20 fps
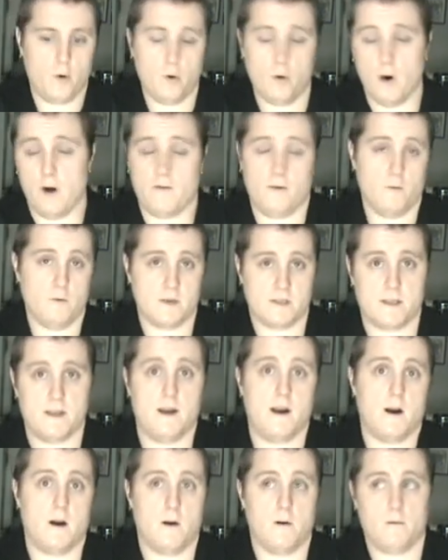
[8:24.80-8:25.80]
whoever was
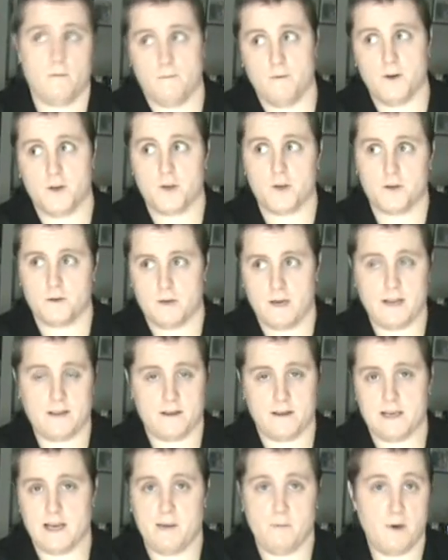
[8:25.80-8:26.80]
there, which at
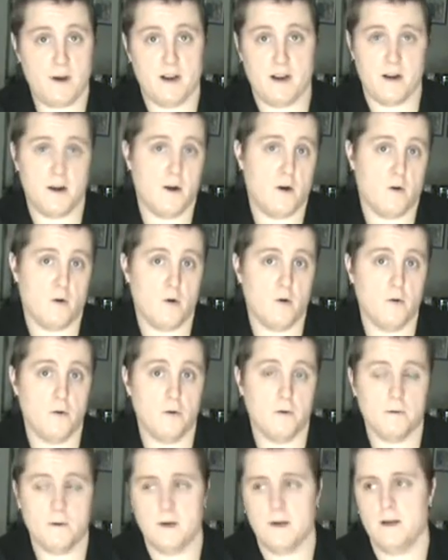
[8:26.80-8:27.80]
the time we didn't know
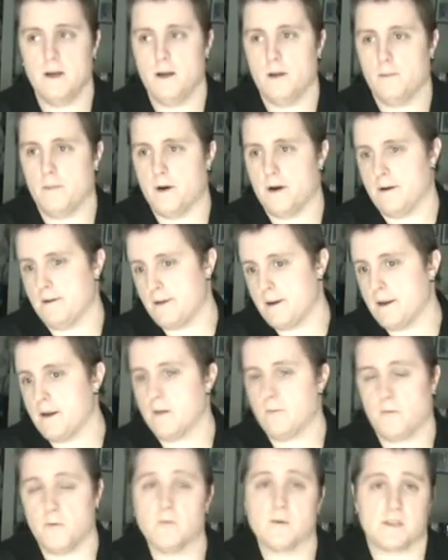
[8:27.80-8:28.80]
who, but
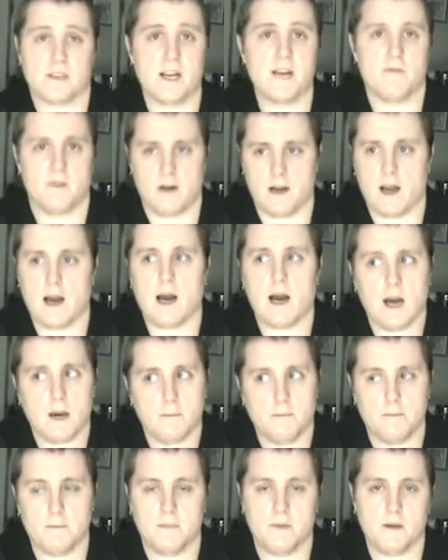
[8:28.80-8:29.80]
if it was David
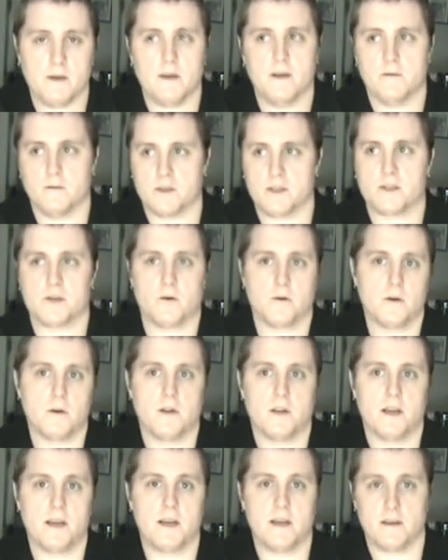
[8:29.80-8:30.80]
Hopp, it was
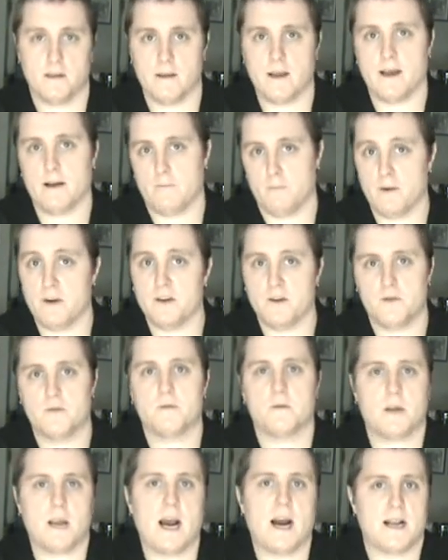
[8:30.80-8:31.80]
certainly that we
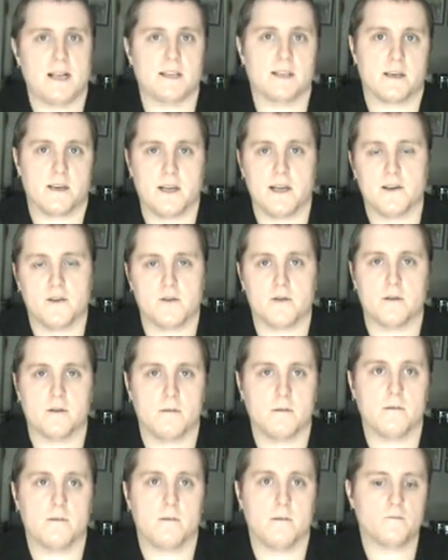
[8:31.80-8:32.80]
got his attention.
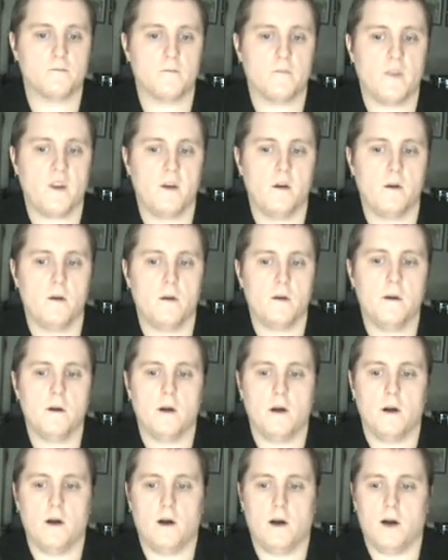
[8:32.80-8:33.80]

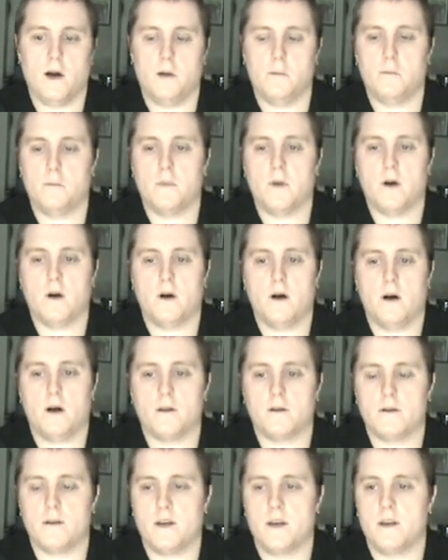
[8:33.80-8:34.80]
Um,
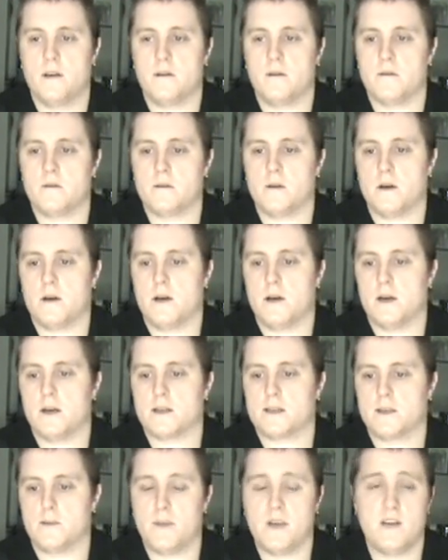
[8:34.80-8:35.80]
other than uh,
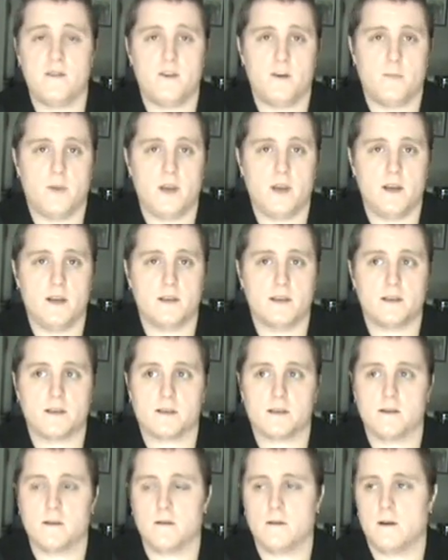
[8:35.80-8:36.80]
some
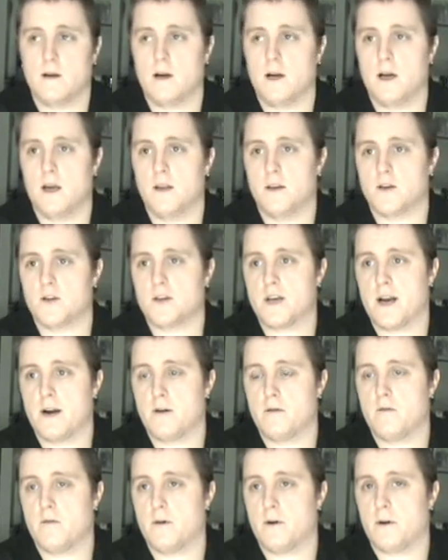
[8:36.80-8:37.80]
EVPs, uh, the
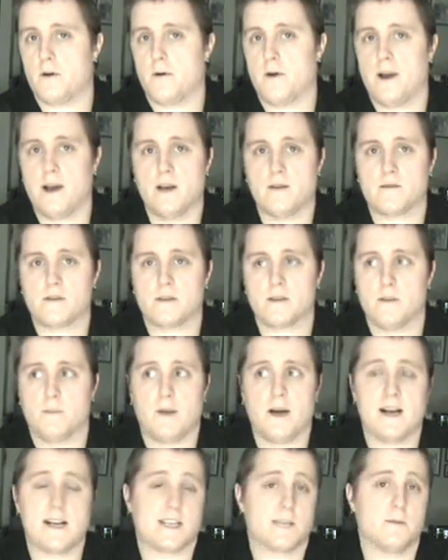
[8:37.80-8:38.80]
shadow photographs, the
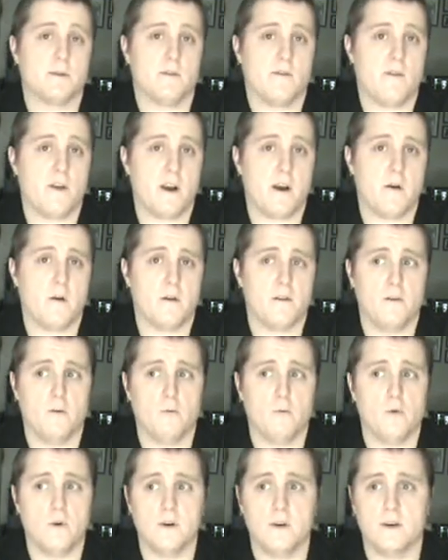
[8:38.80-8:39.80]
possible figure in
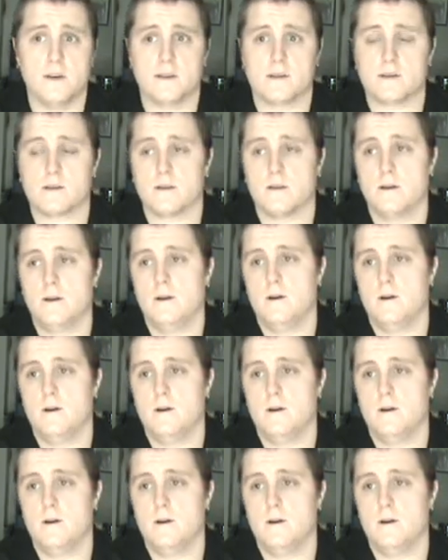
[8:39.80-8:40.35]
the woods,